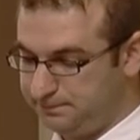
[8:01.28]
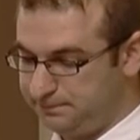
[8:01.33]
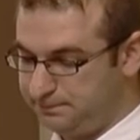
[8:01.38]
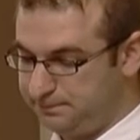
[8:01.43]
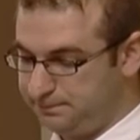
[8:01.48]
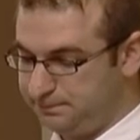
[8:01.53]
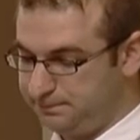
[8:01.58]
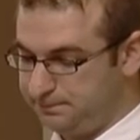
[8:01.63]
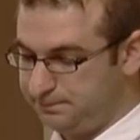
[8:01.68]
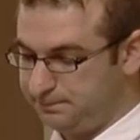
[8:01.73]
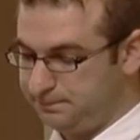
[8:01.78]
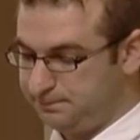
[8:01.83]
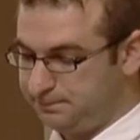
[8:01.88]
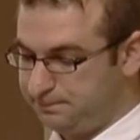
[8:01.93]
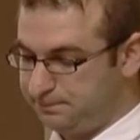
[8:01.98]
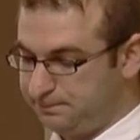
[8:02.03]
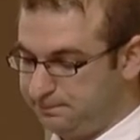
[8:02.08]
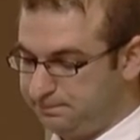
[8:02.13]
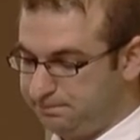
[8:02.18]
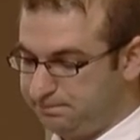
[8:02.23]

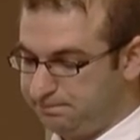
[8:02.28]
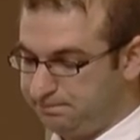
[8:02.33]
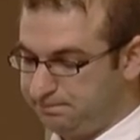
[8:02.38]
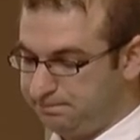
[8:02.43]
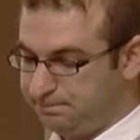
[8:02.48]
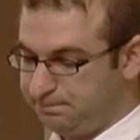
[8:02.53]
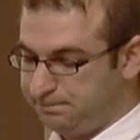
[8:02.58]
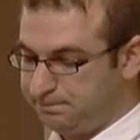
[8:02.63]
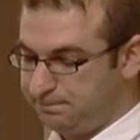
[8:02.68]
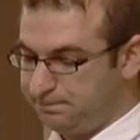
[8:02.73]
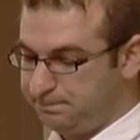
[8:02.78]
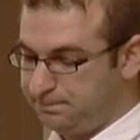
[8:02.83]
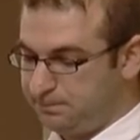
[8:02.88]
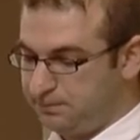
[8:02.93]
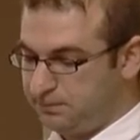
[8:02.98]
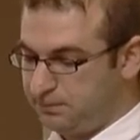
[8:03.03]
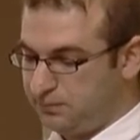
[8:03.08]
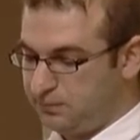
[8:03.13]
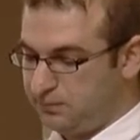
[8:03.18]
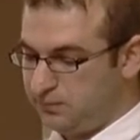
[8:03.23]
No one is speaking in this clip.